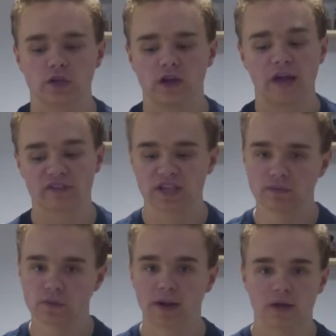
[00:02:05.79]
you have to keep
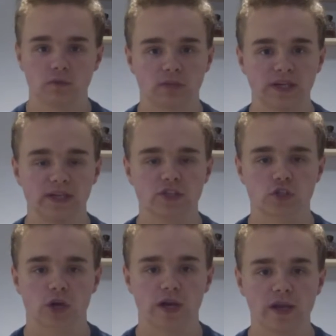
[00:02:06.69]
your back completely
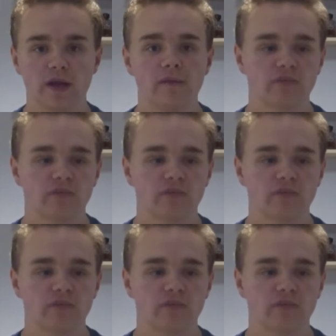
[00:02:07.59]
straight,